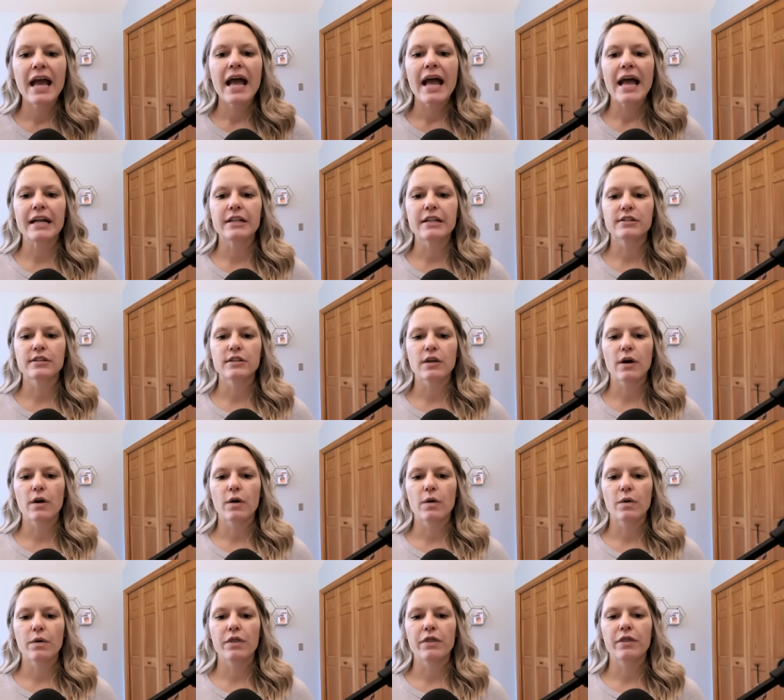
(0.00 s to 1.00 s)
And
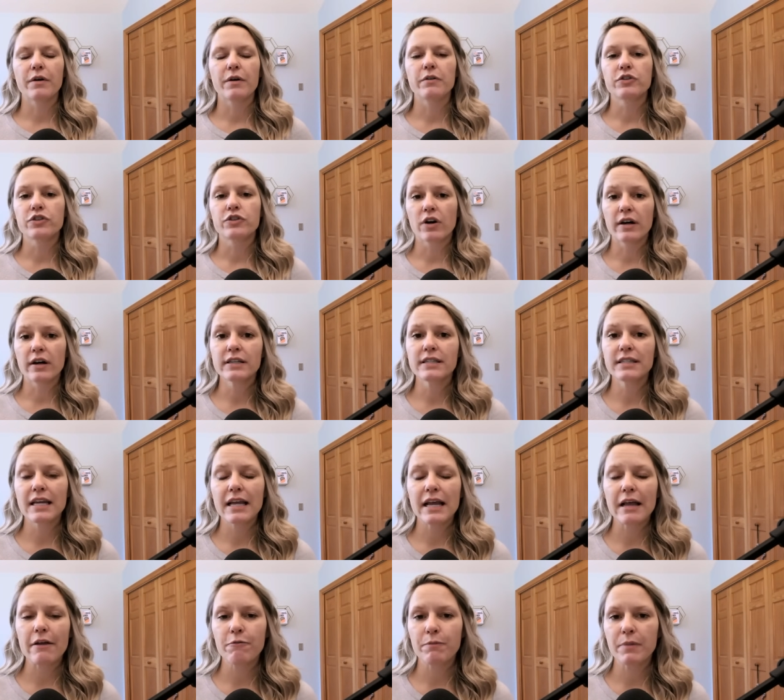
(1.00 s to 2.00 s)
so the drugs
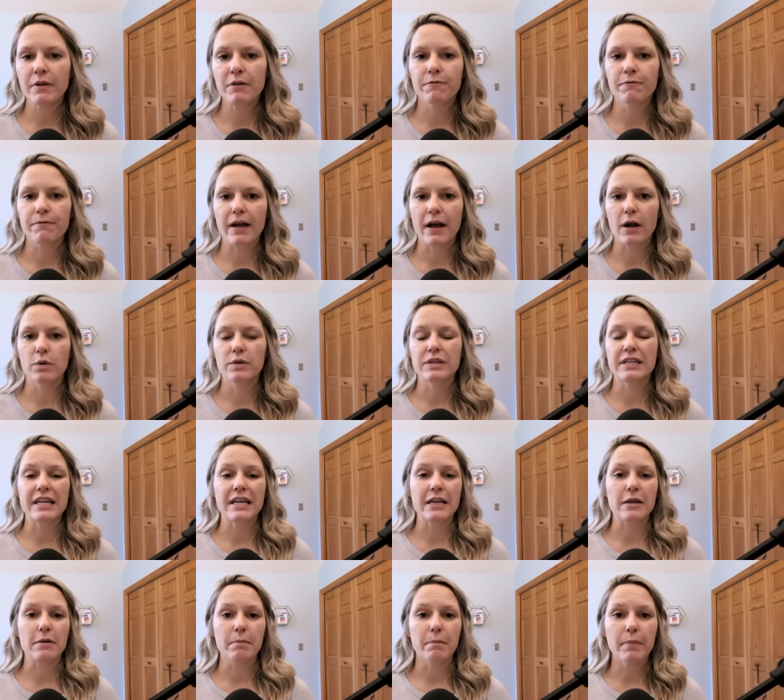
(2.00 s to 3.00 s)
that have been found
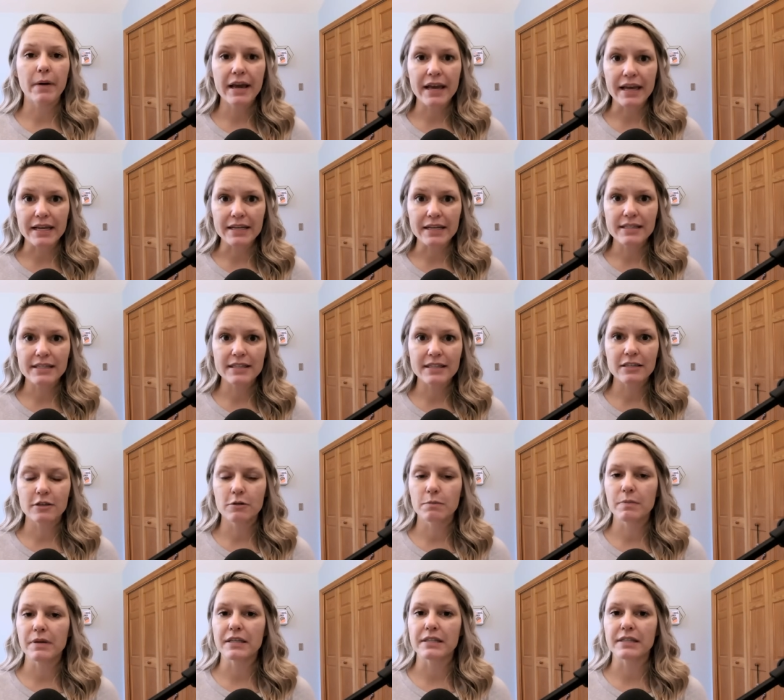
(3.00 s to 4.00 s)
in mice
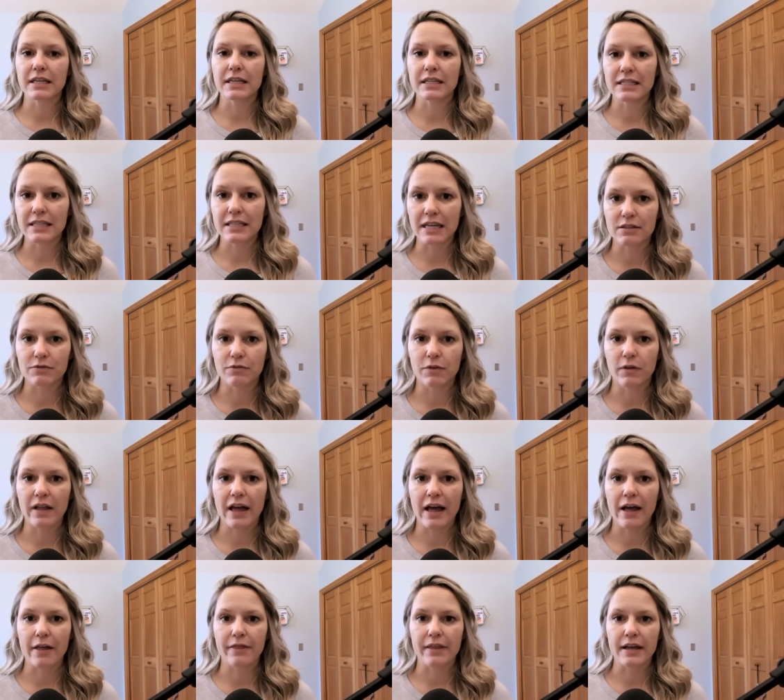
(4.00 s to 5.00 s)
to be successful
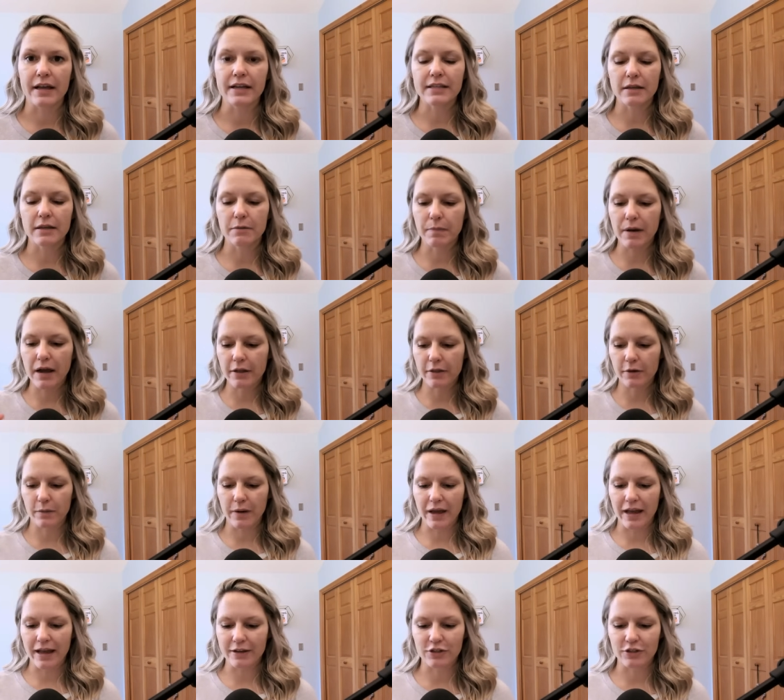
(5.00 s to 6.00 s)
at this, and by the
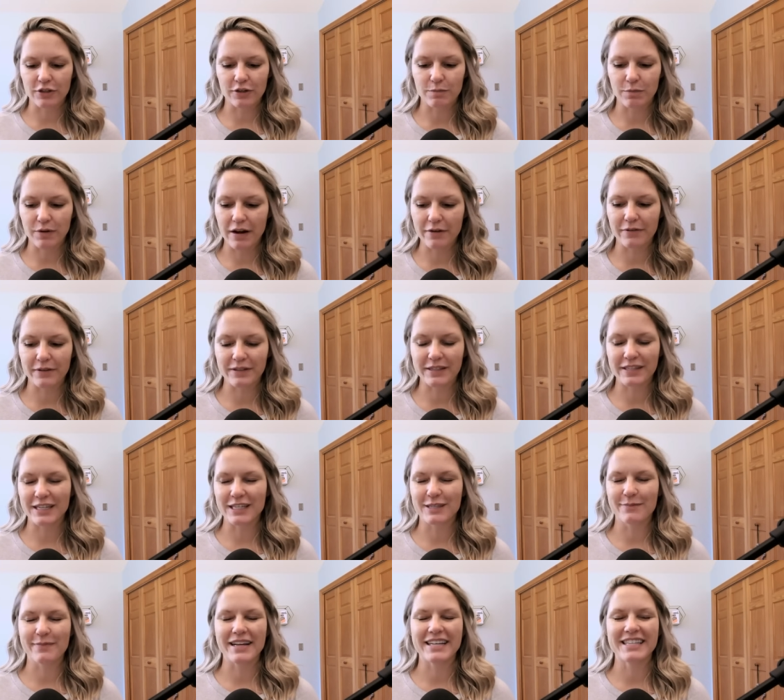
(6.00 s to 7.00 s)
way, I should preface
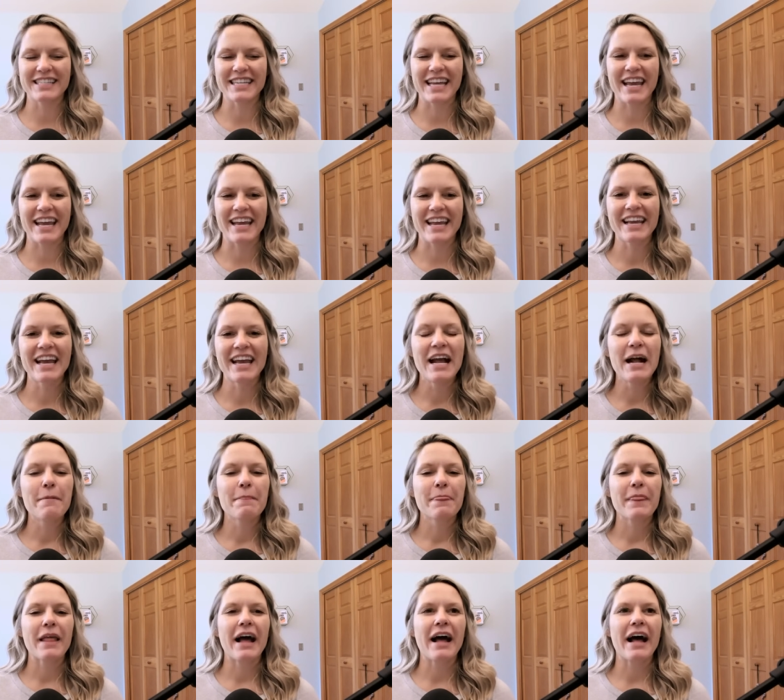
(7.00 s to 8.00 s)
this by saying
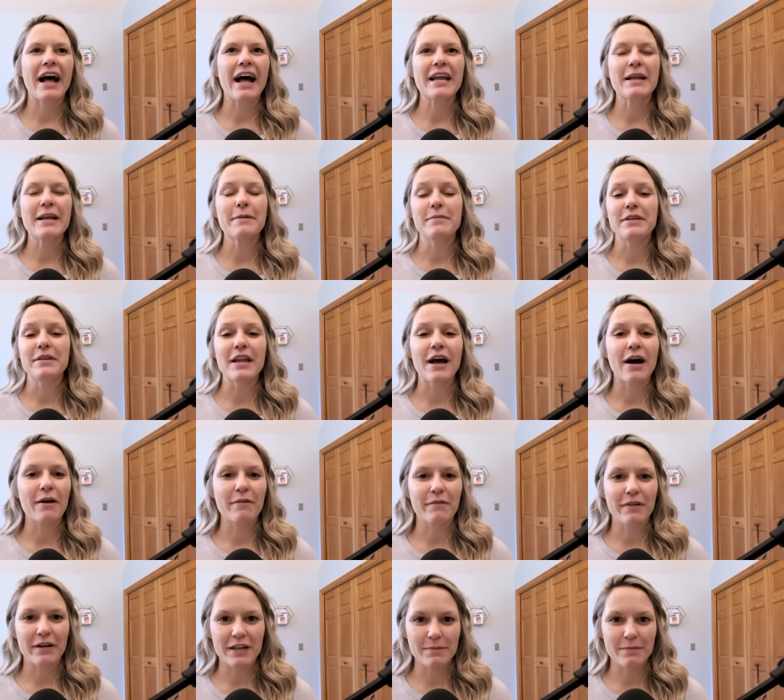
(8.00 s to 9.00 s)
I am
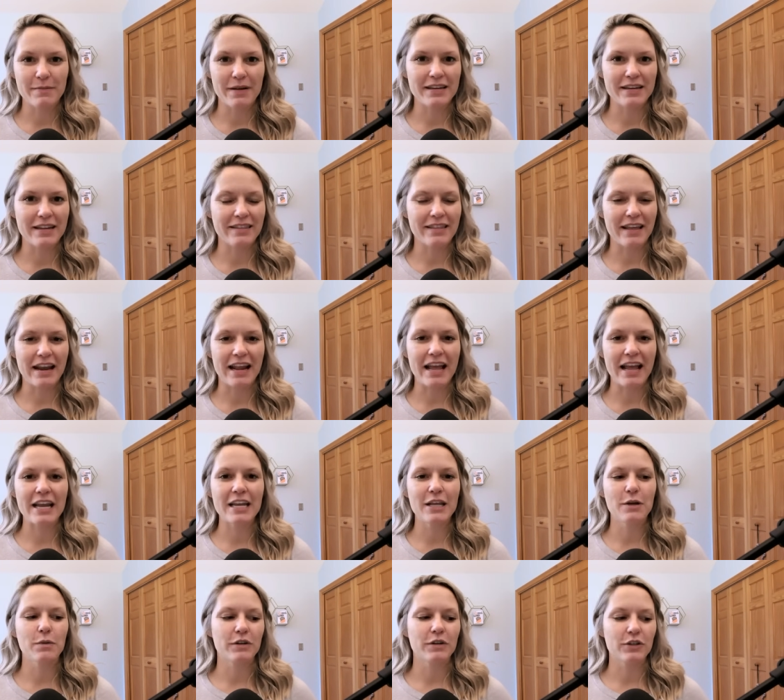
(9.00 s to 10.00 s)
not recommending that
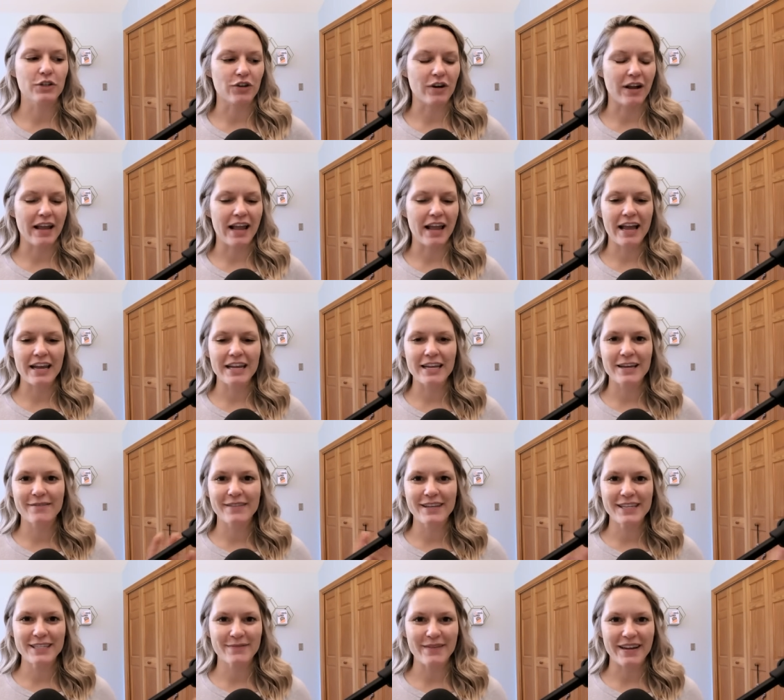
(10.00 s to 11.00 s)
anyone try any of
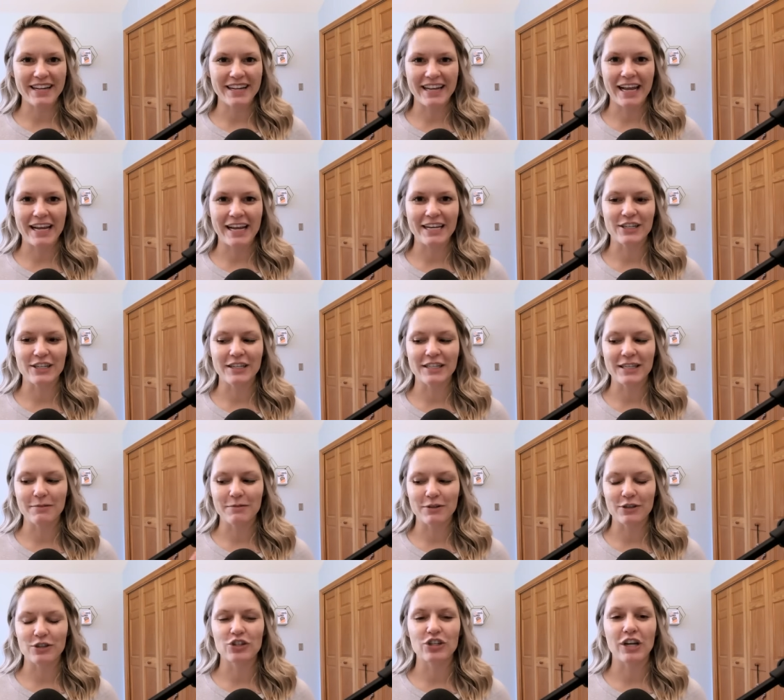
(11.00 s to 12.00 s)
these medications. I'm
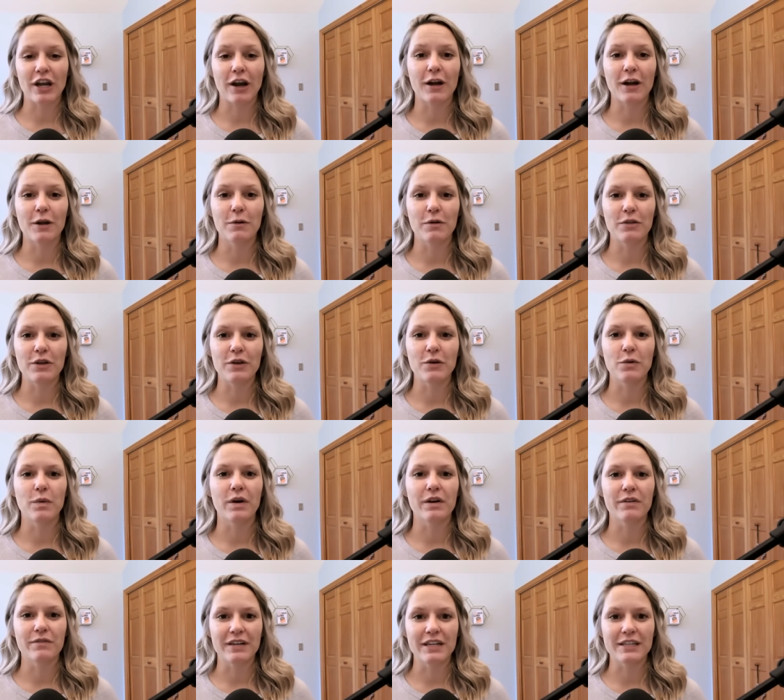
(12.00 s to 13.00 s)
just sharing with you
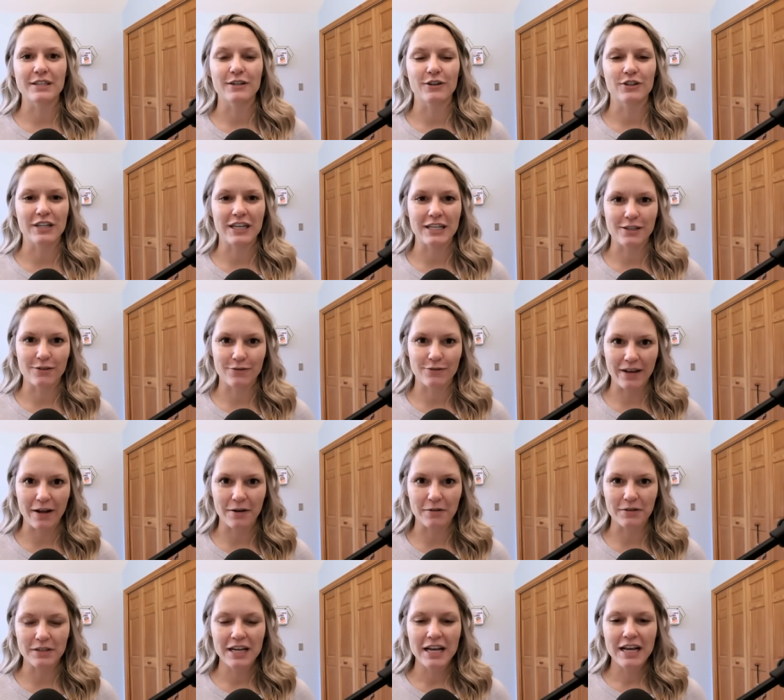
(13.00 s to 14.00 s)
what research has
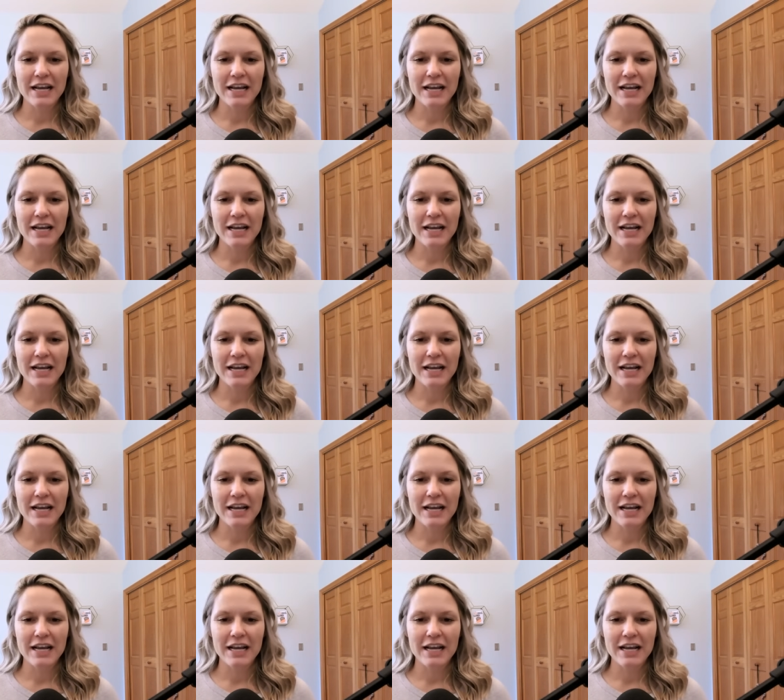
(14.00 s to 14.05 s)
found.